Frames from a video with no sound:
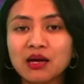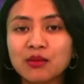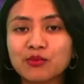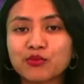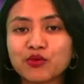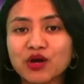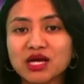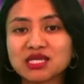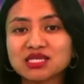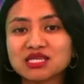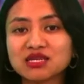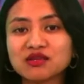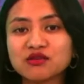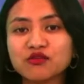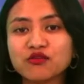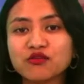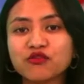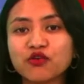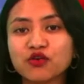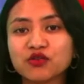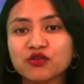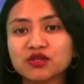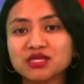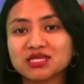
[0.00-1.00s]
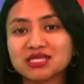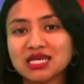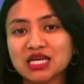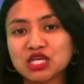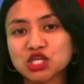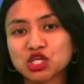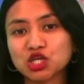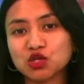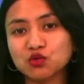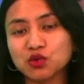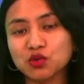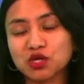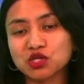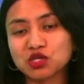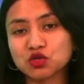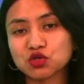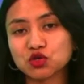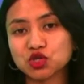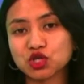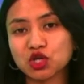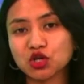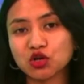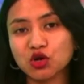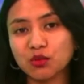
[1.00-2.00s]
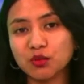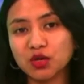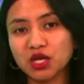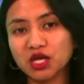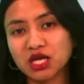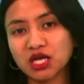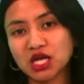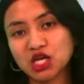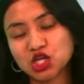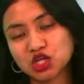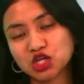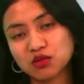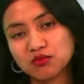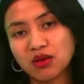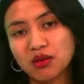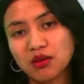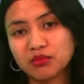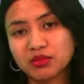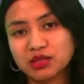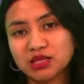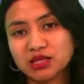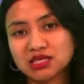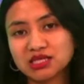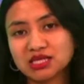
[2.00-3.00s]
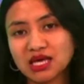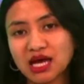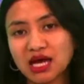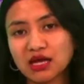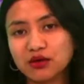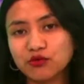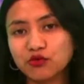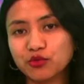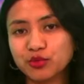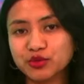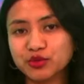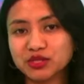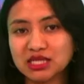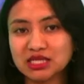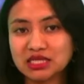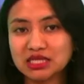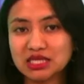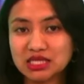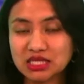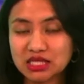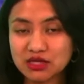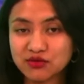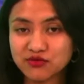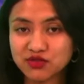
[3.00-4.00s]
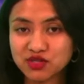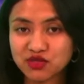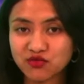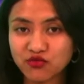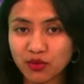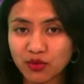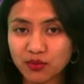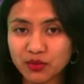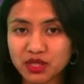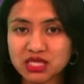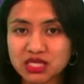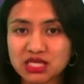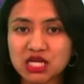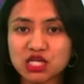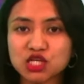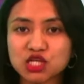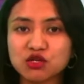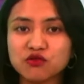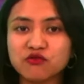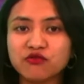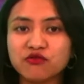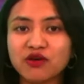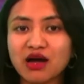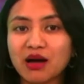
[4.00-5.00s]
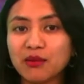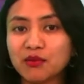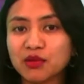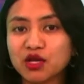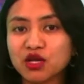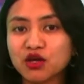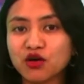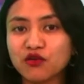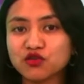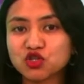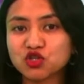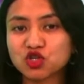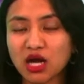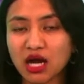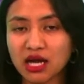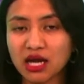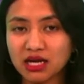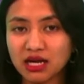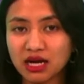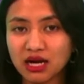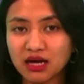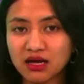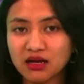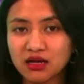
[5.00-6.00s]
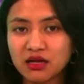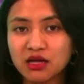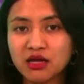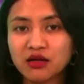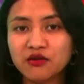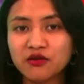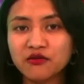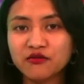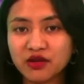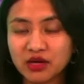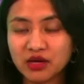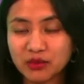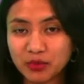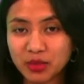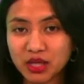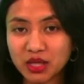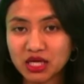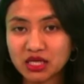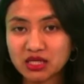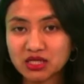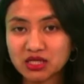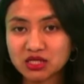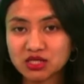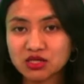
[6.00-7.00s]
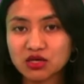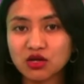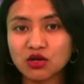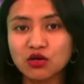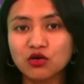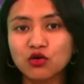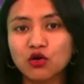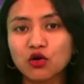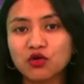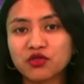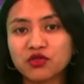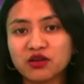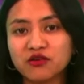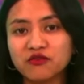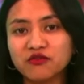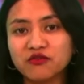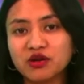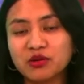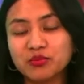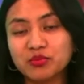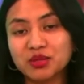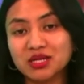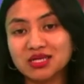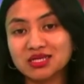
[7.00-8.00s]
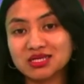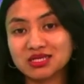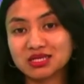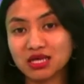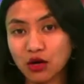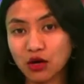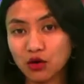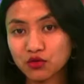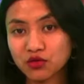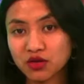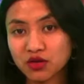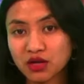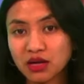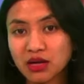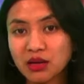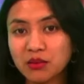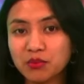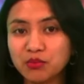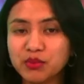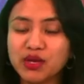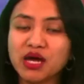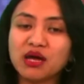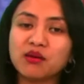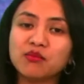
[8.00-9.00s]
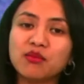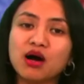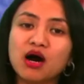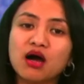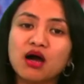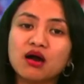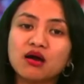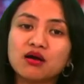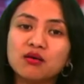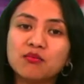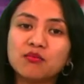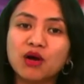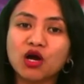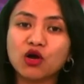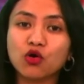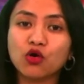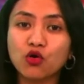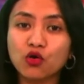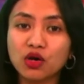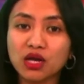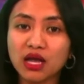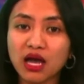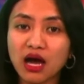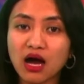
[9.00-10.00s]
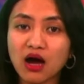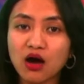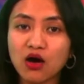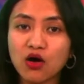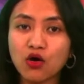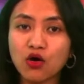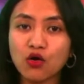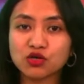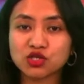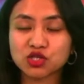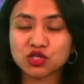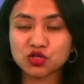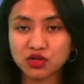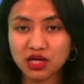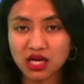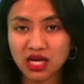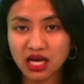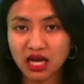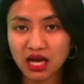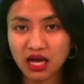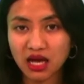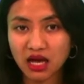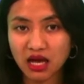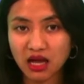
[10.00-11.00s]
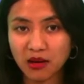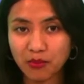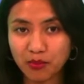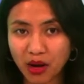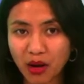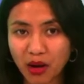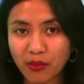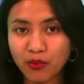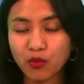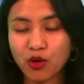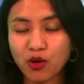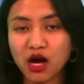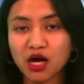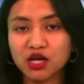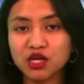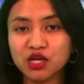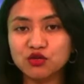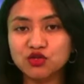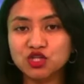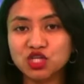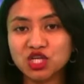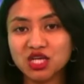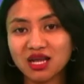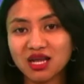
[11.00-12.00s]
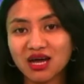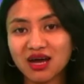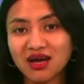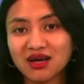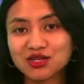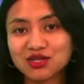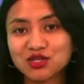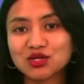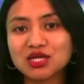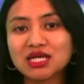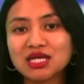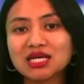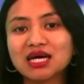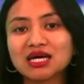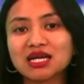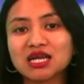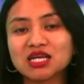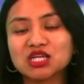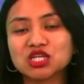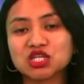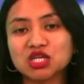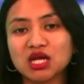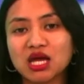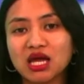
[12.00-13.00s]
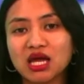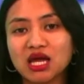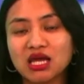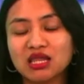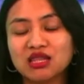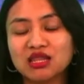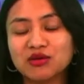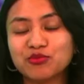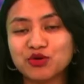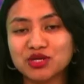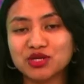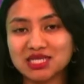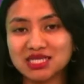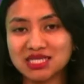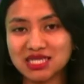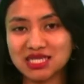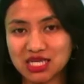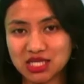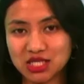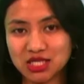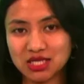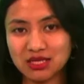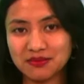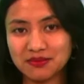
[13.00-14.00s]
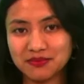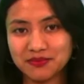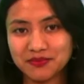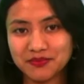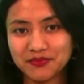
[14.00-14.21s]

Present for this session were social communication members and representatives from the Salesian family of China, Philippines, North and Philippines South, Myanmar, Mongolia, Australia and Papua New Guinea to learn and share in the presentation.